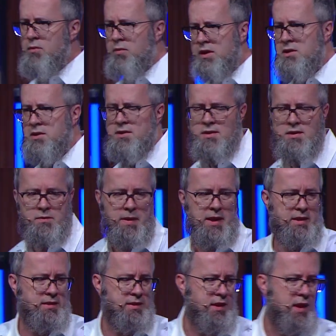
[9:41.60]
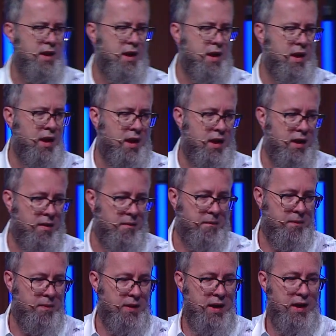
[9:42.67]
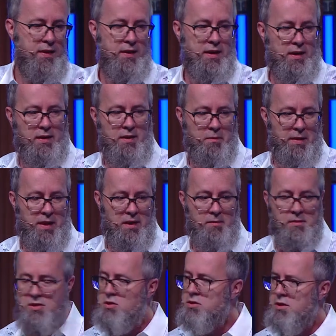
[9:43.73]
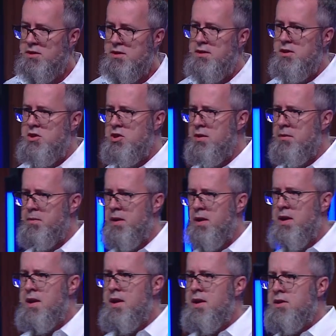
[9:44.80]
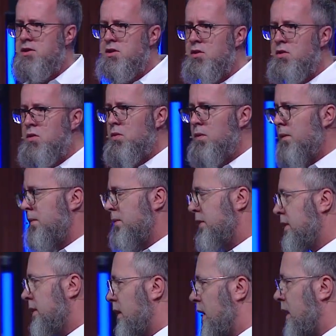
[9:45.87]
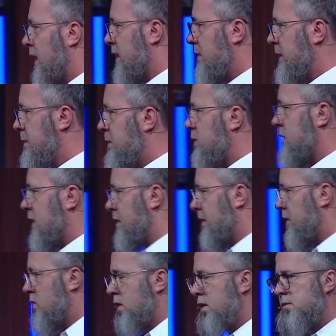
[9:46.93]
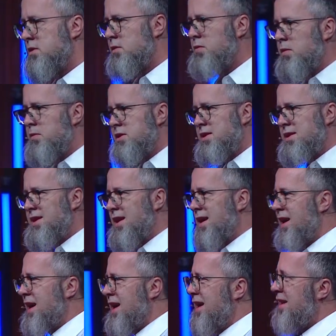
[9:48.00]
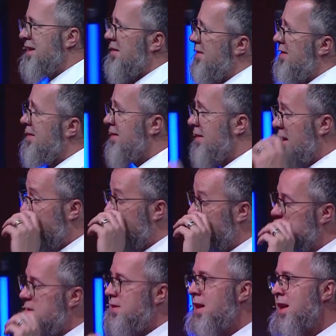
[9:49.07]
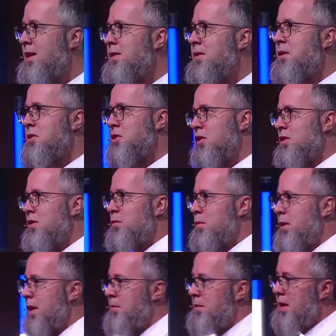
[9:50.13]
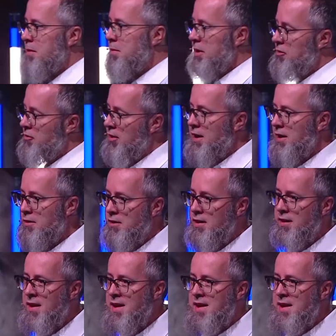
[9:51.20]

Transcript: reaches of space. Um, and then at the bottom is just the chip. So a lot of people talk about quantum supremacy. I understand the term, but I'm not a big fan of it